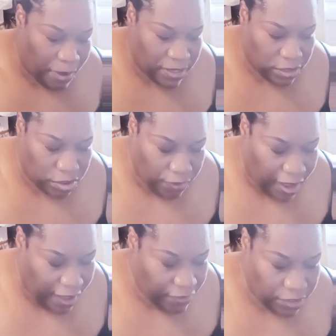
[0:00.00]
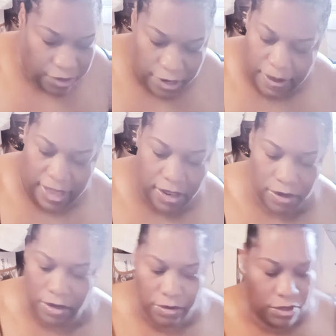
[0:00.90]
subscribers, everybody.
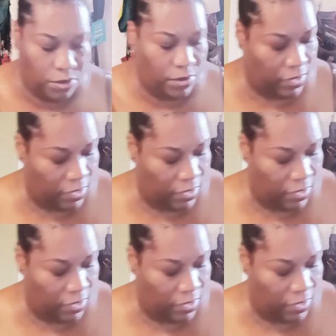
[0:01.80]
Don't do it.